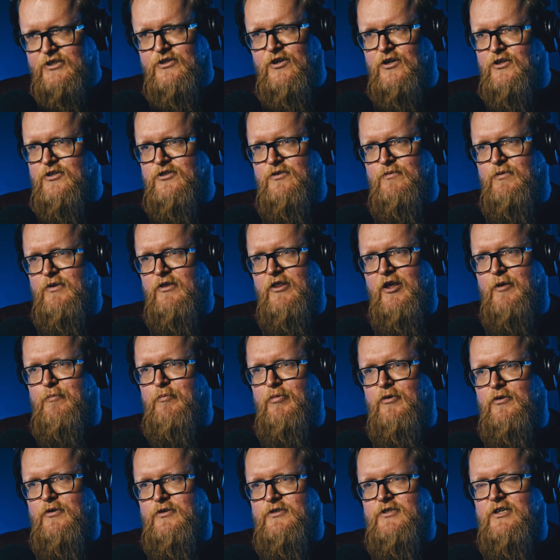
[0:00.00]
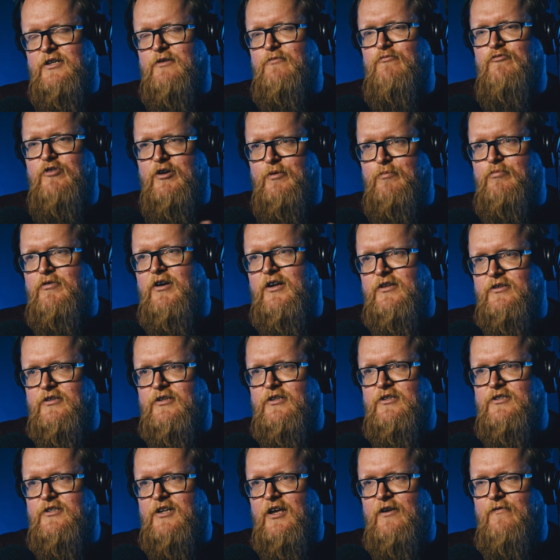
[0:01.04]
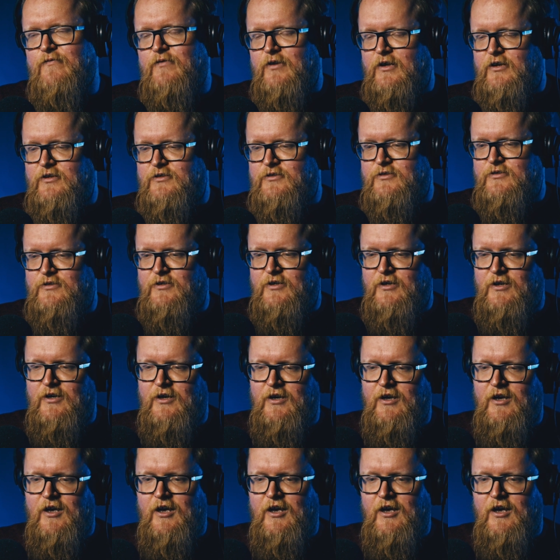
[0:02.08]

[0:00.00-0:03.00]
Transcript: It's not something they bought in and rebranded as Netflix.